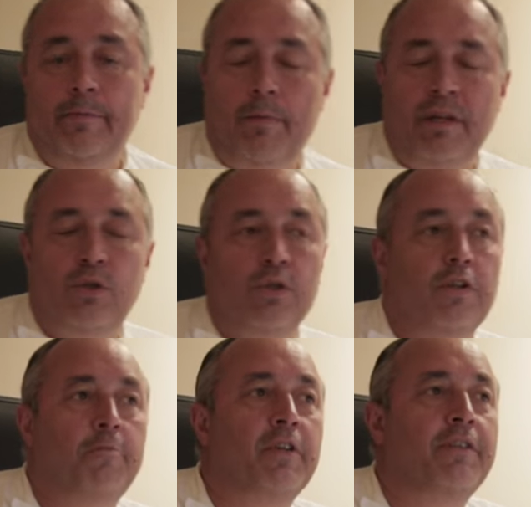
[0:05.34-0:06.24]
My main source
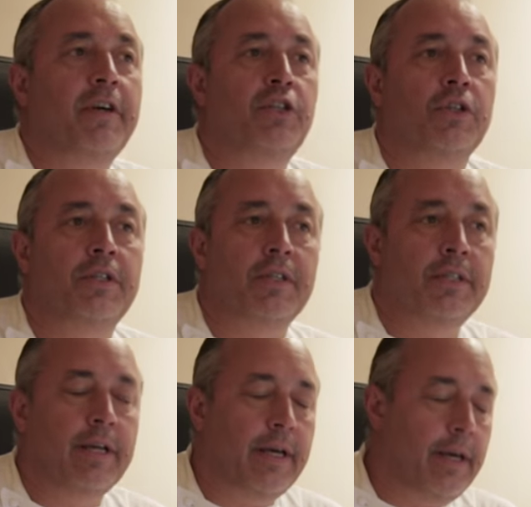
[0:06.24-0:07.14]
of motivation
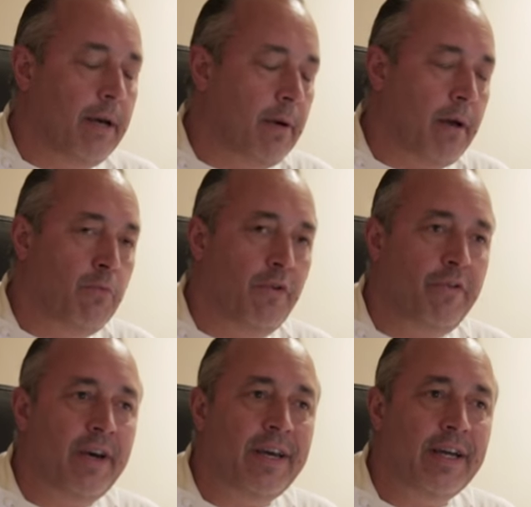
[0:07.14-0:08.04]
since I'm
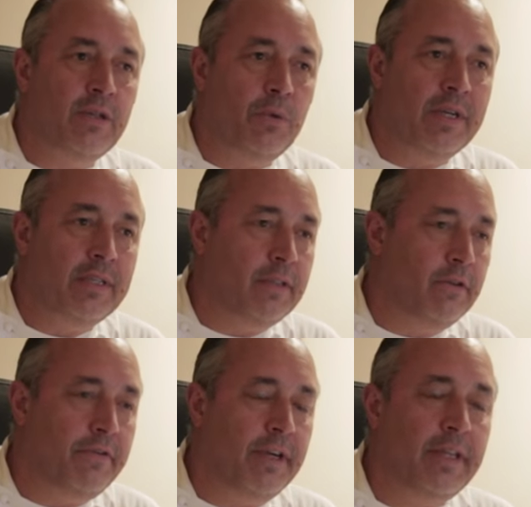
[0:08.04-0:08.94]
with Hyatt was
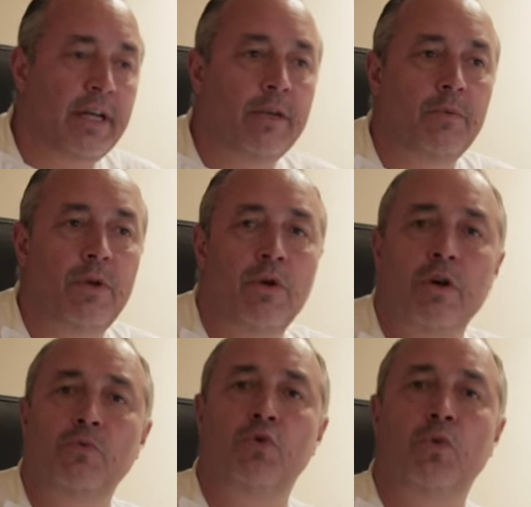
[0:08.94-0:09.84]
the fact that when you
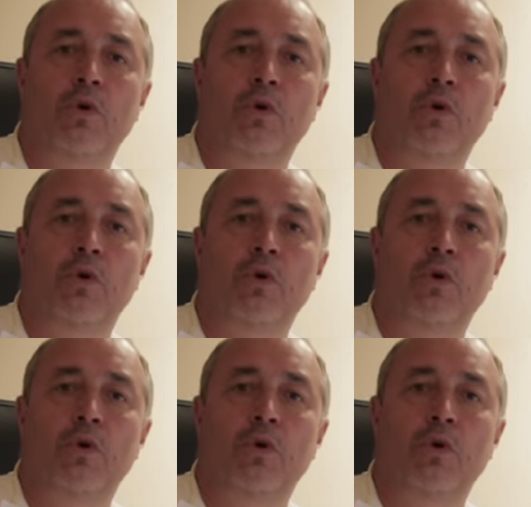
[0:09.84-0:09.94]
come to